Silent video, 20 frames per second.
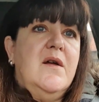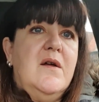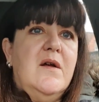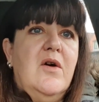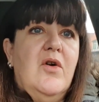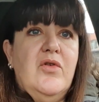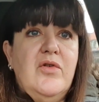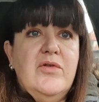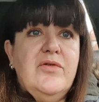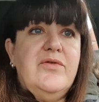
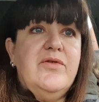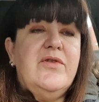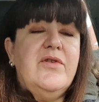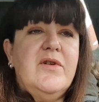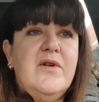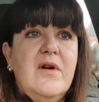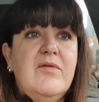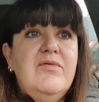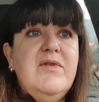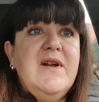Holland.
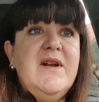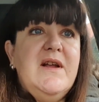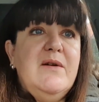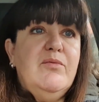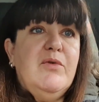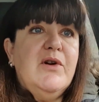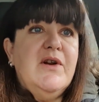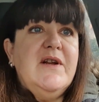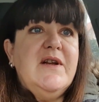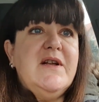I really
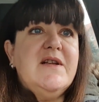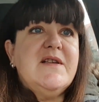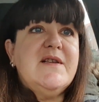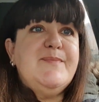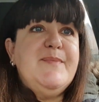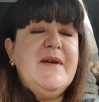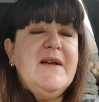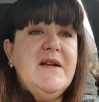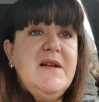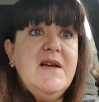wanted it to
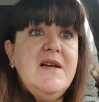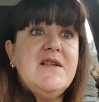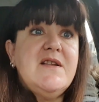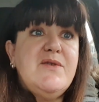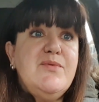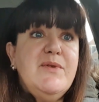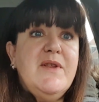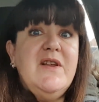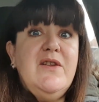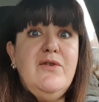be at
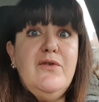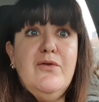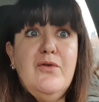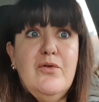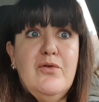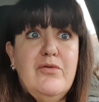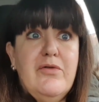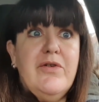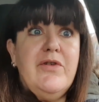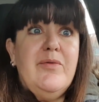least within
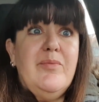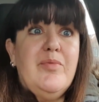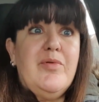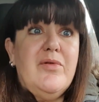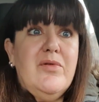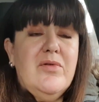Europe.